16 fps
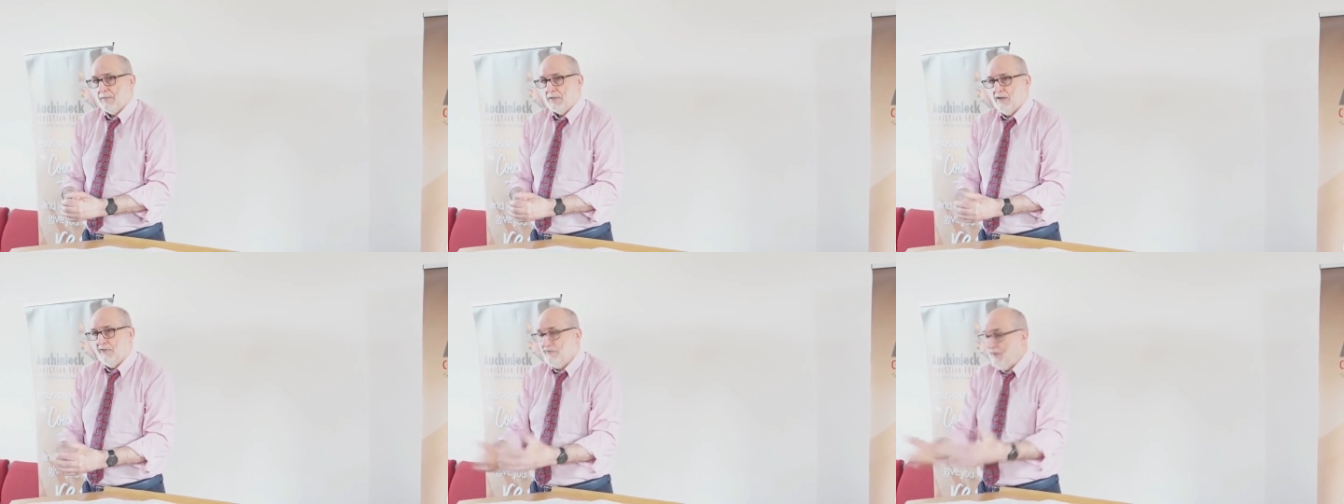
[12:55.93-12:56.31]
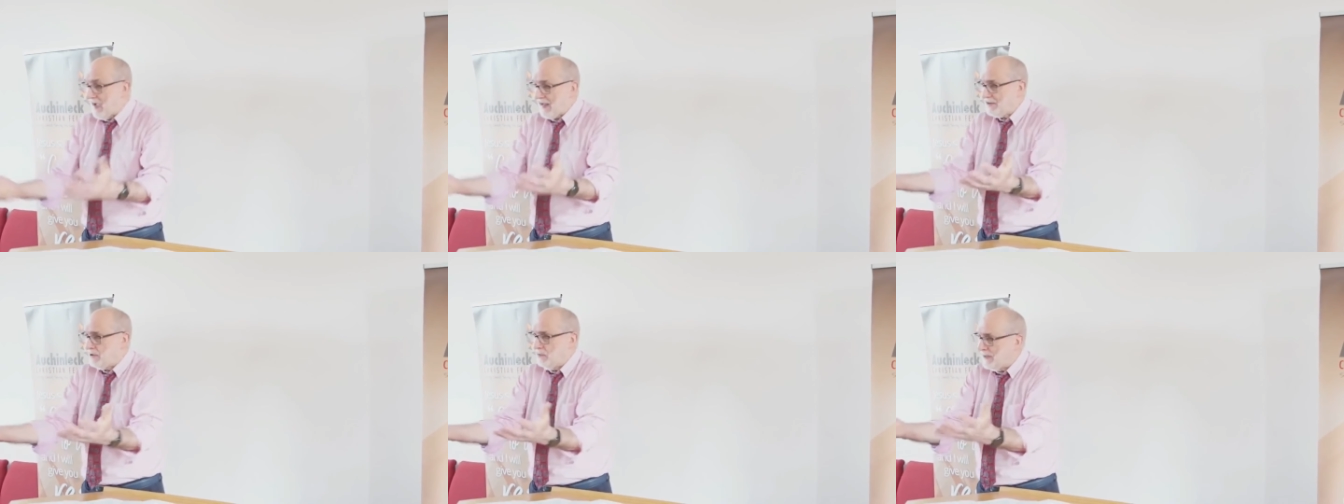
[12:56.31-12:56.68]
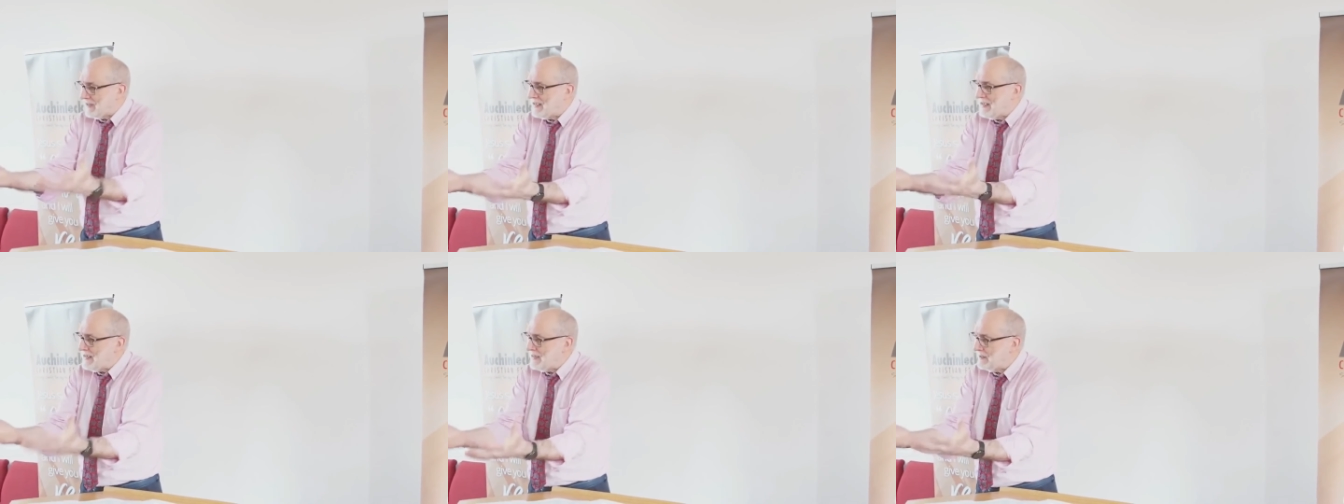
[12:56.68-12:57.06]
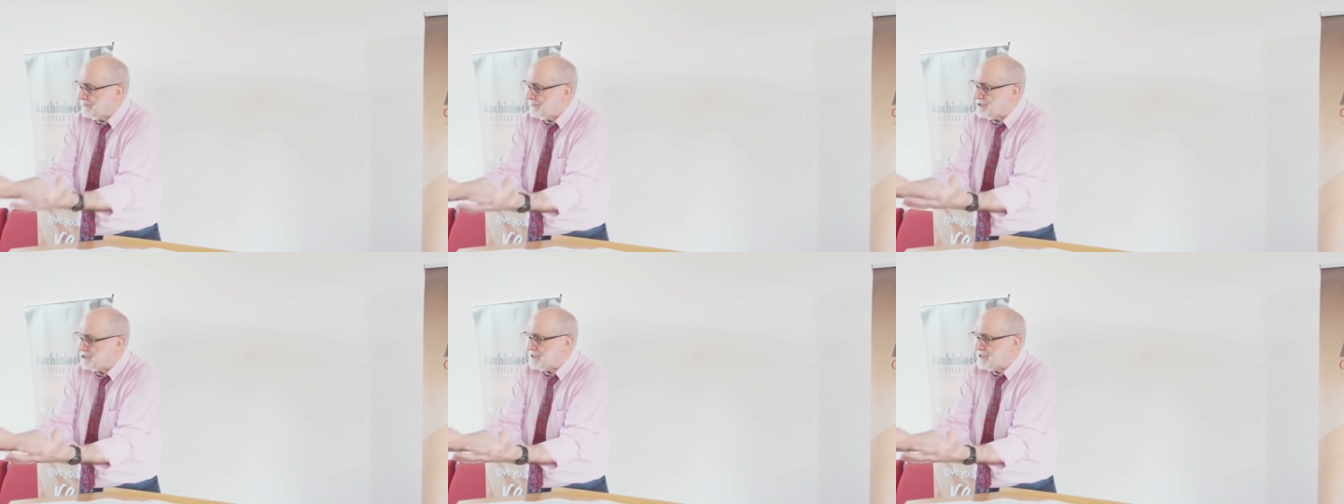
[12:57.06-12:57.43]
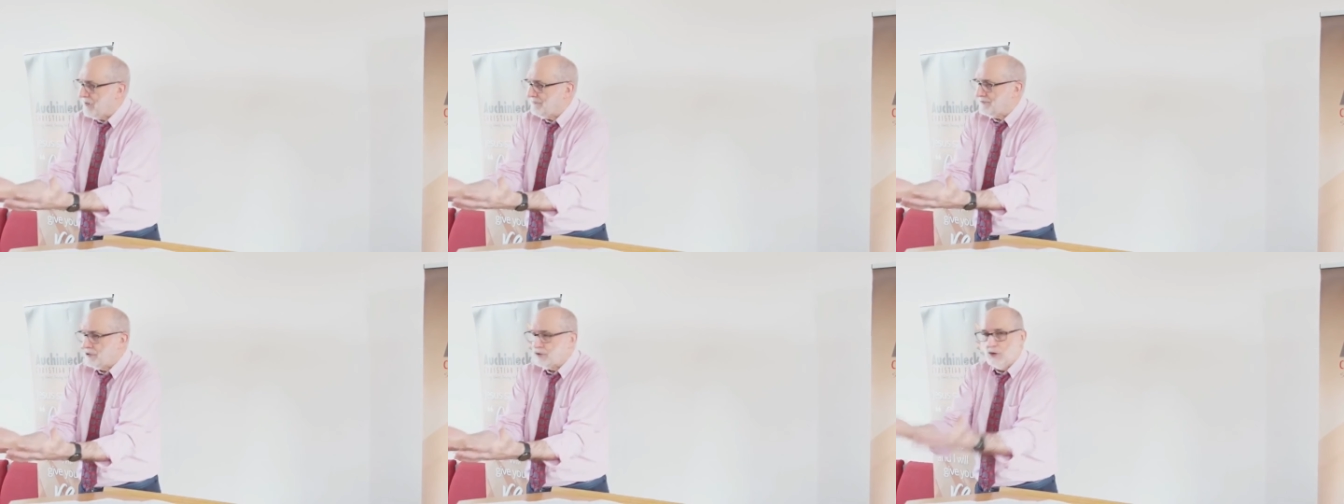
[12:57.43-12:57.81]
The fact that we're here this
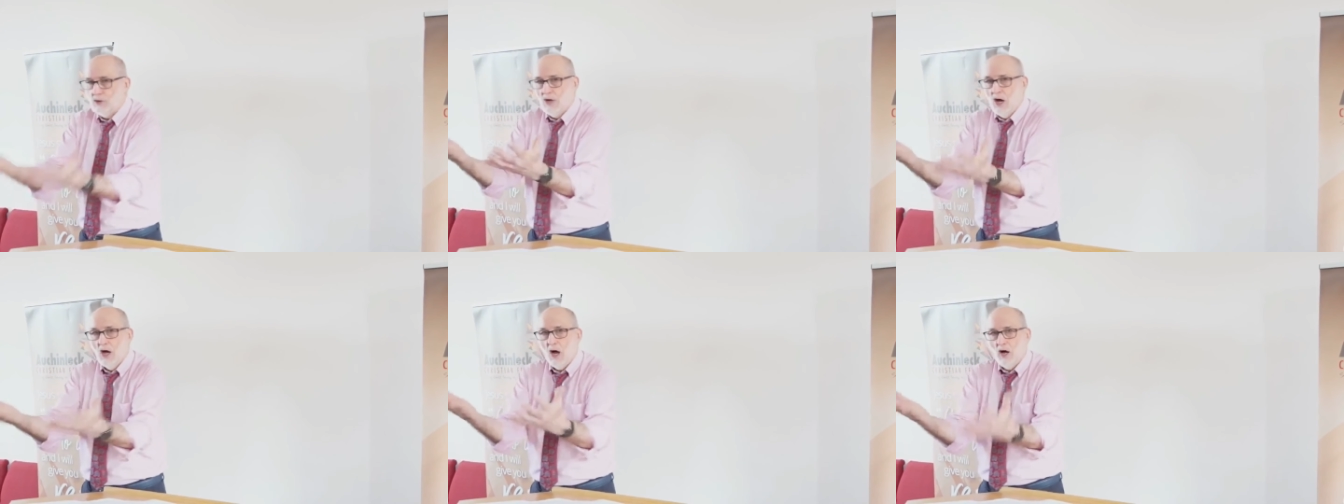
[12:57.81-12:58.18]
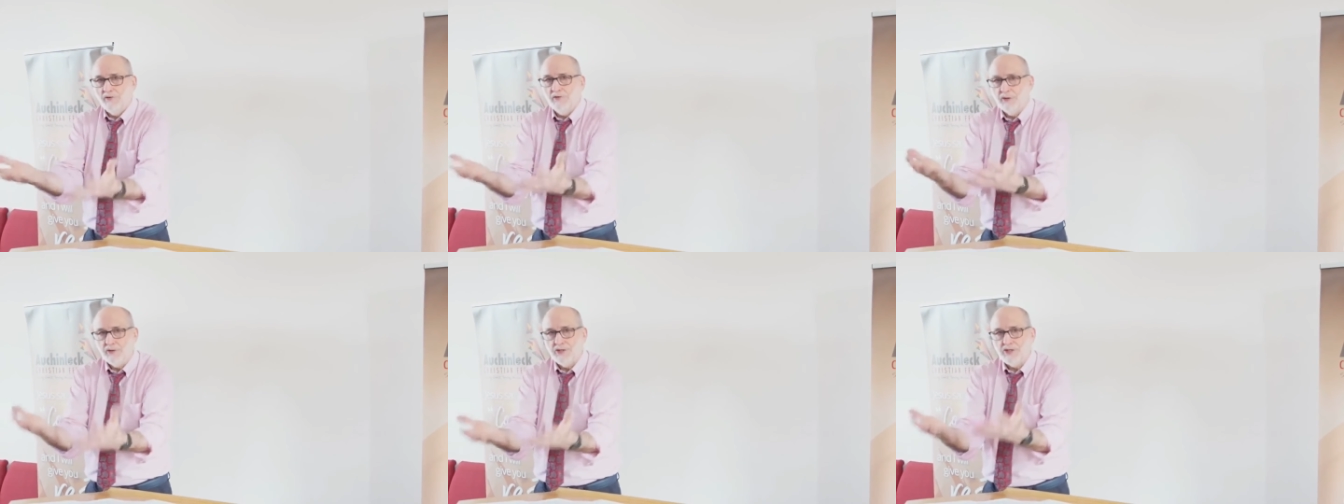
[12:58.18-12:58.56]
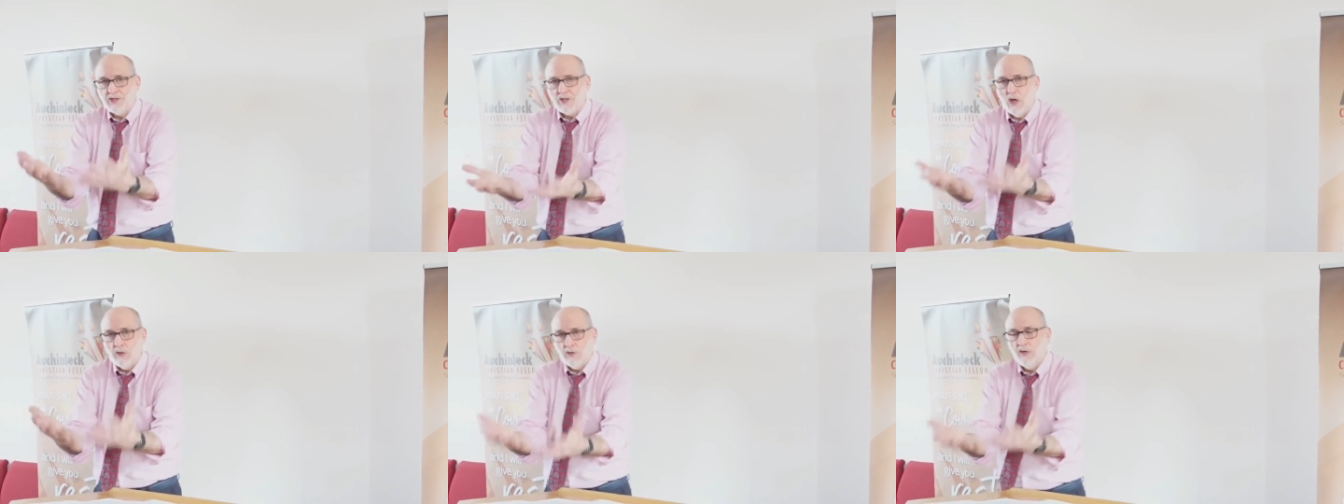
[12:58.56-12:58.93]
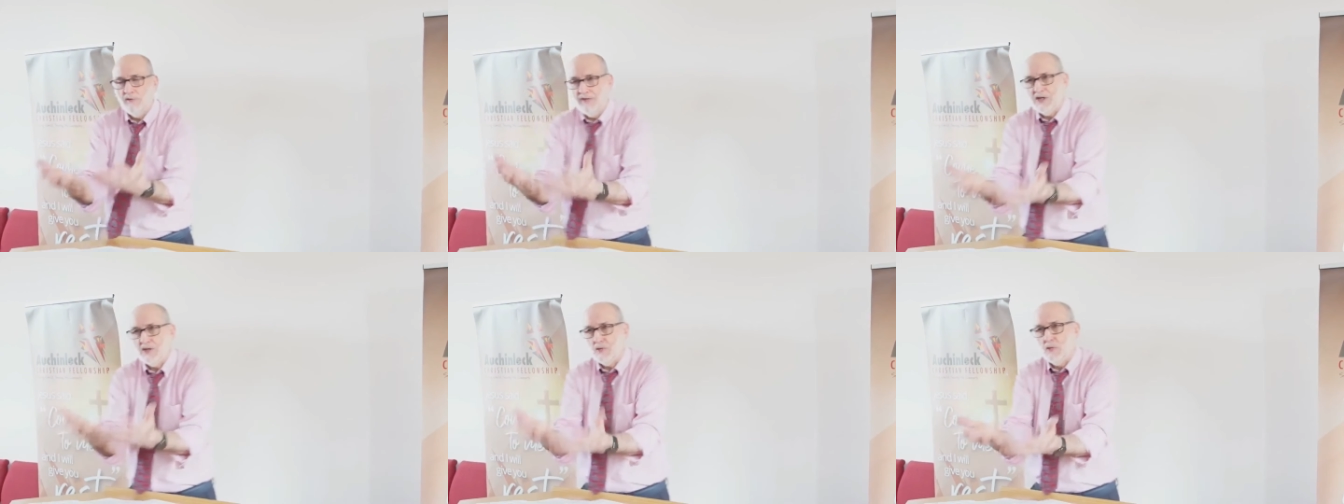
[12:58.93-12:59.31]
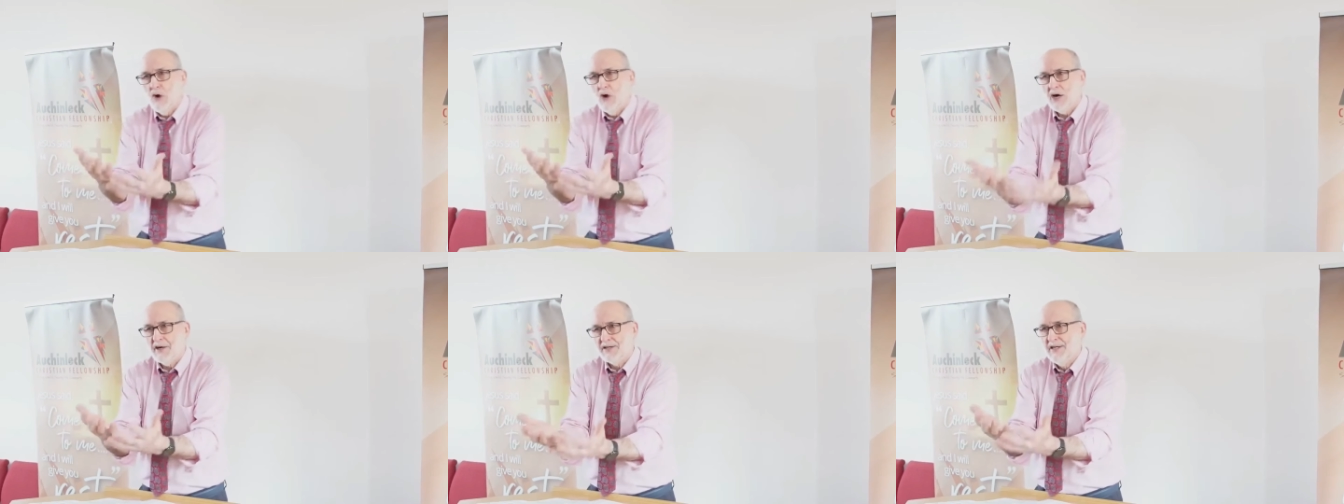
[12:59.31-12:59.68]
afternoon under the sound of his
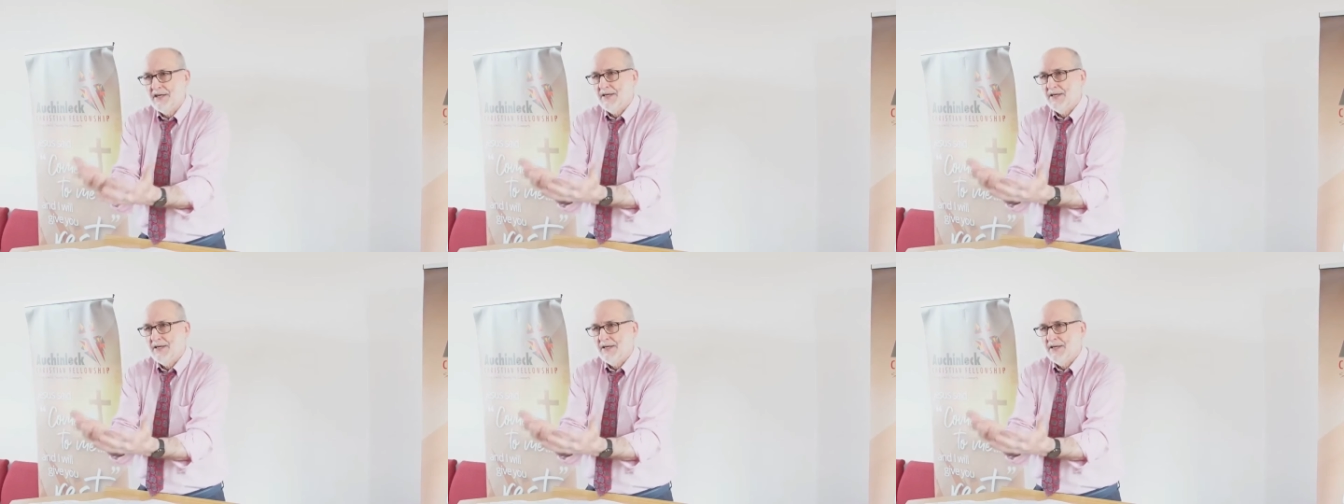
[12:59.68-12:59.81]
word